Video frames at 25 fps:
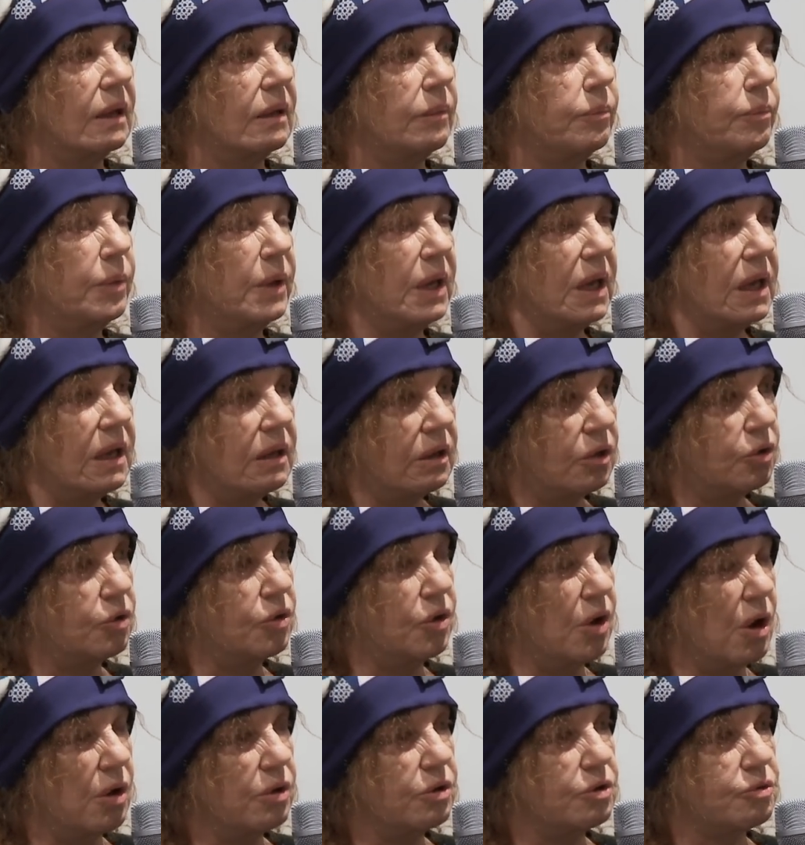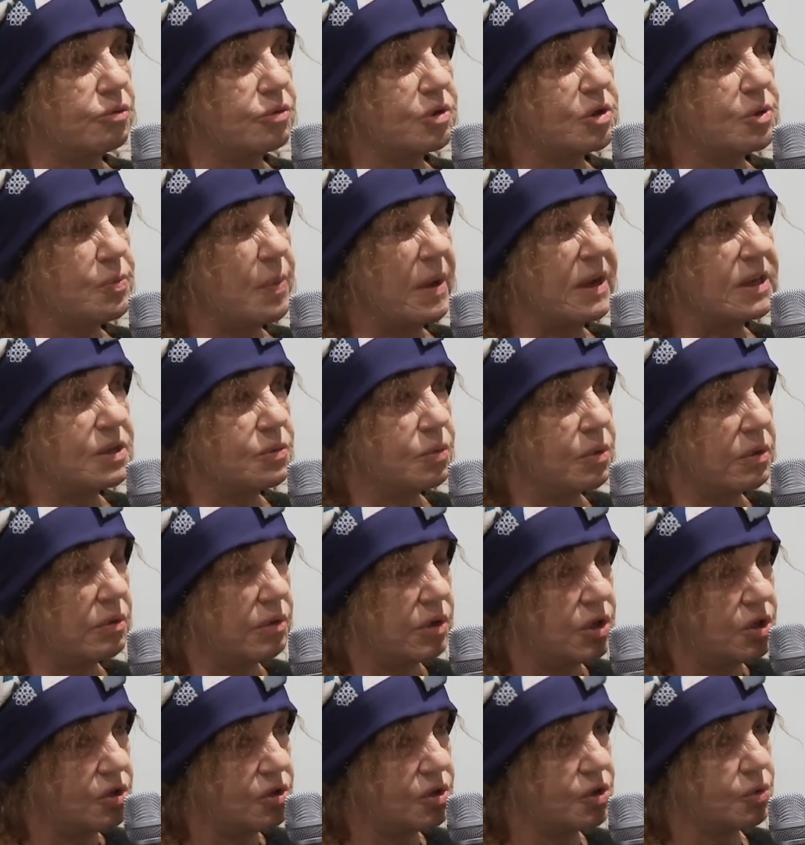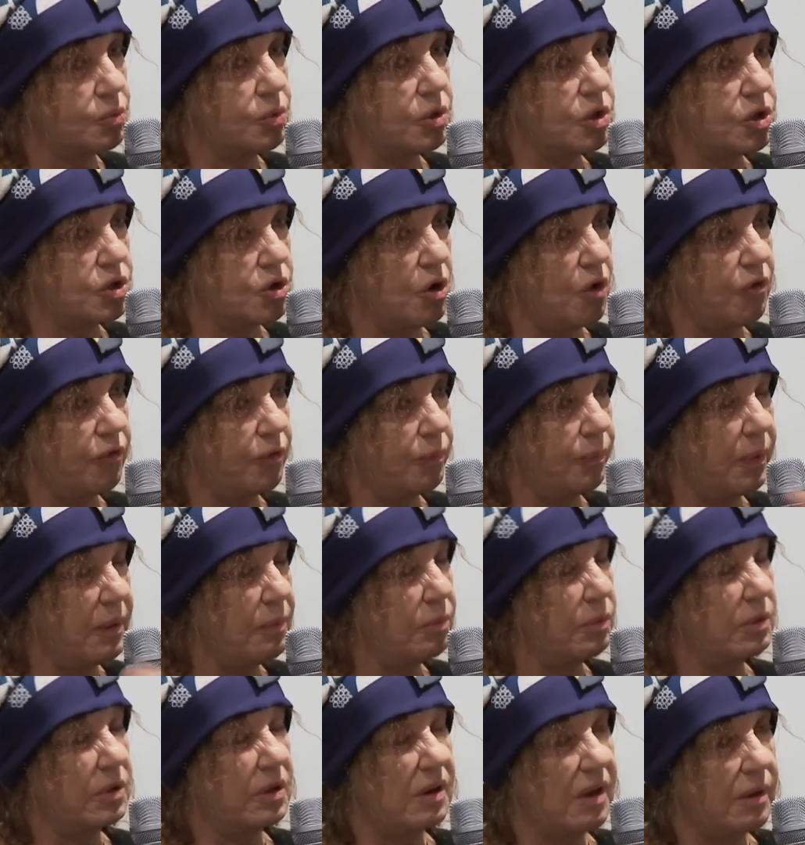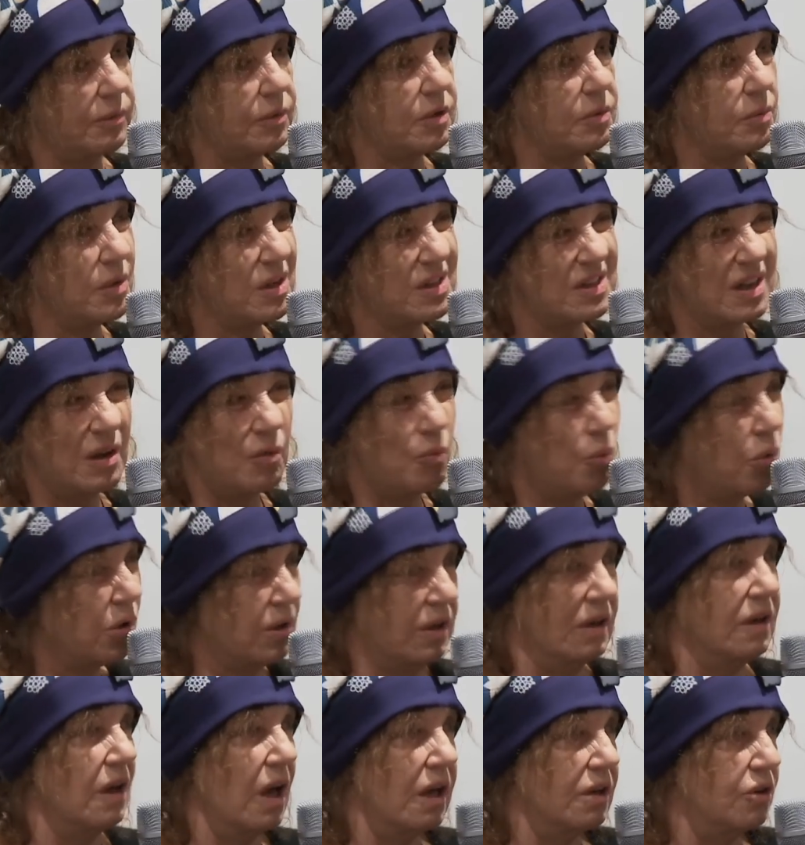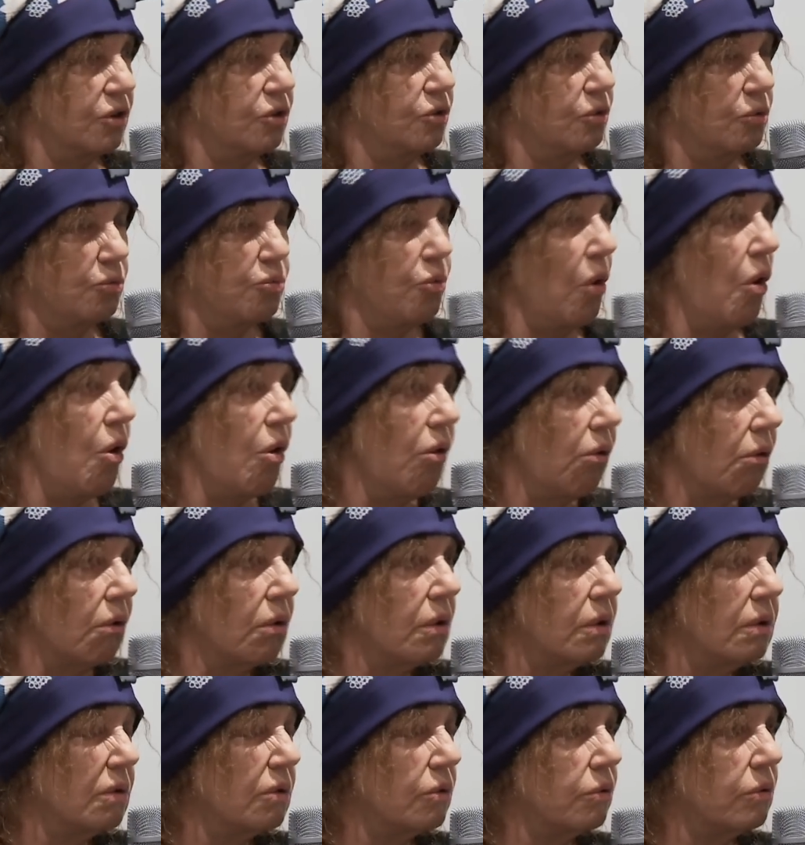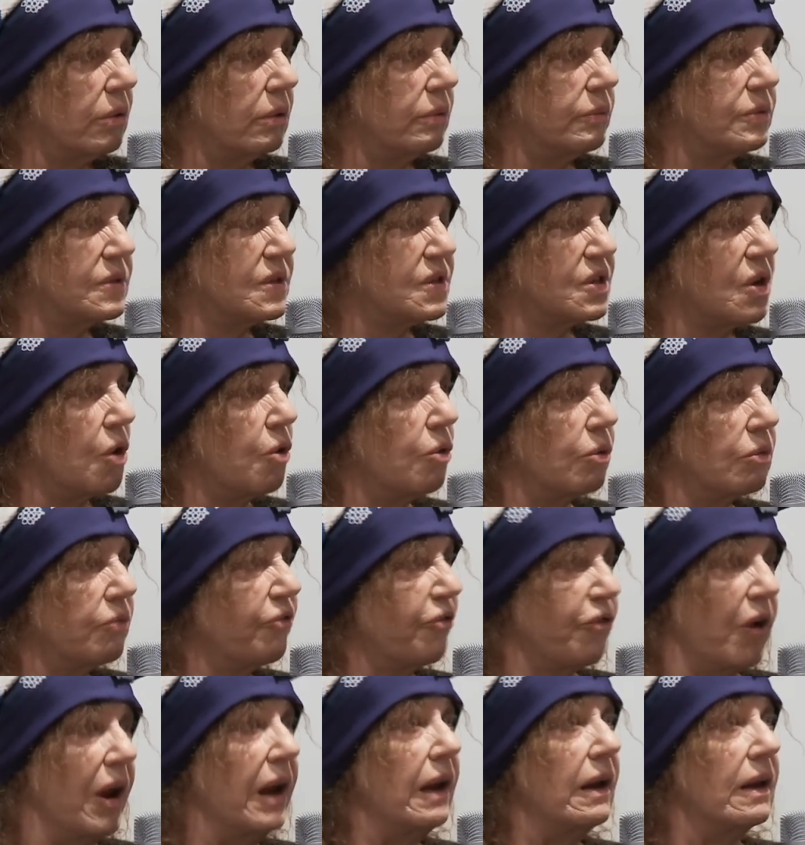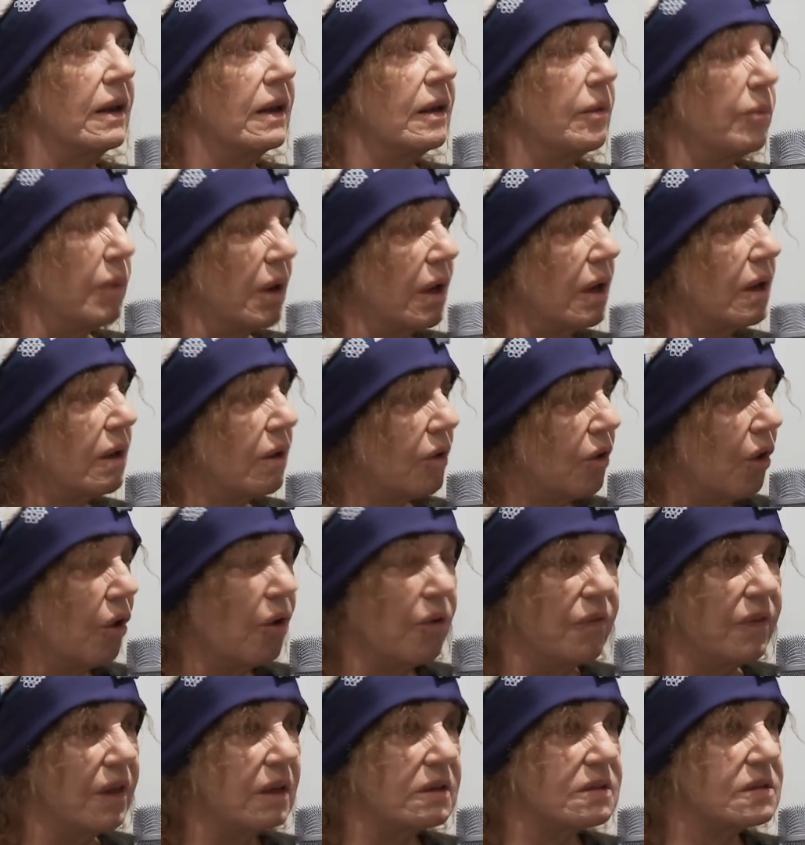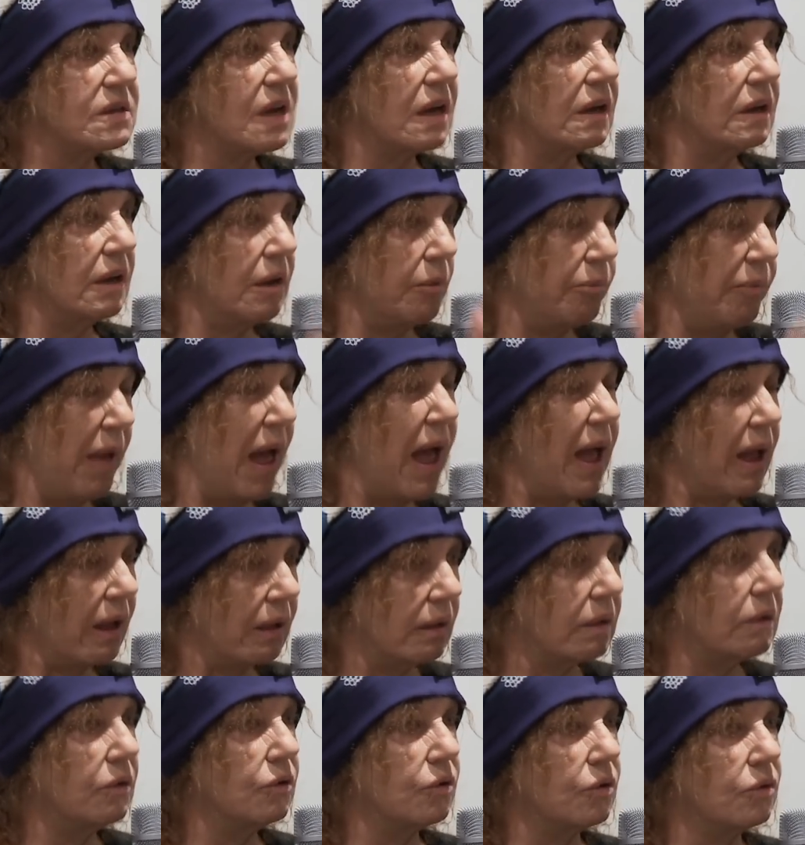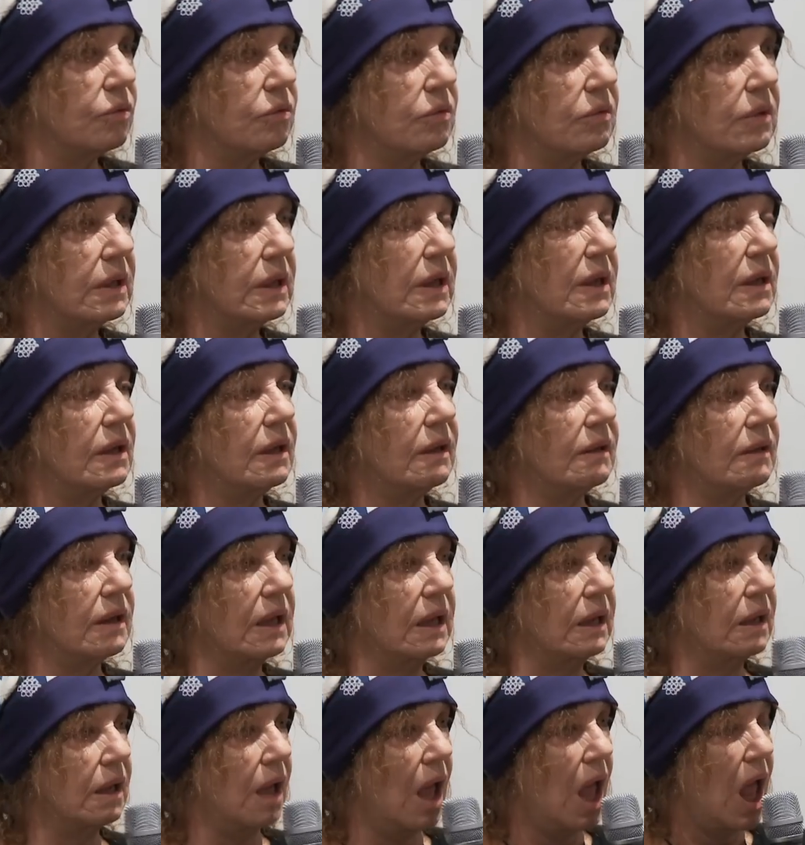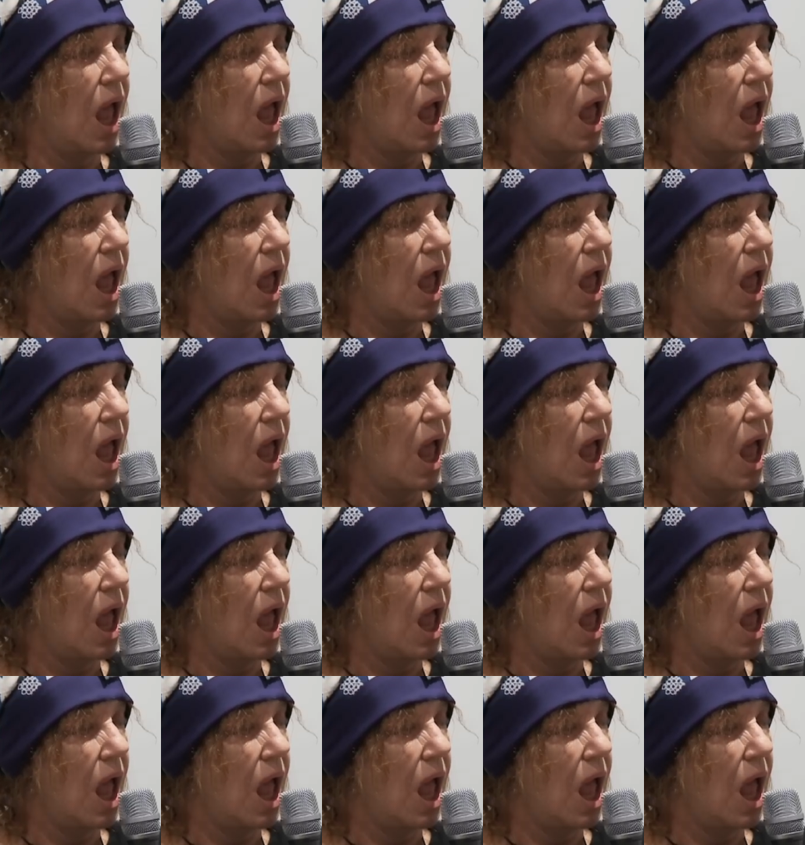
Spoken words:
But he could go into a space where he just switch off. People would come to me and say, what did I do wrong? You know, he was so friendly a minute ago, and then suddenly bang, you know, you think.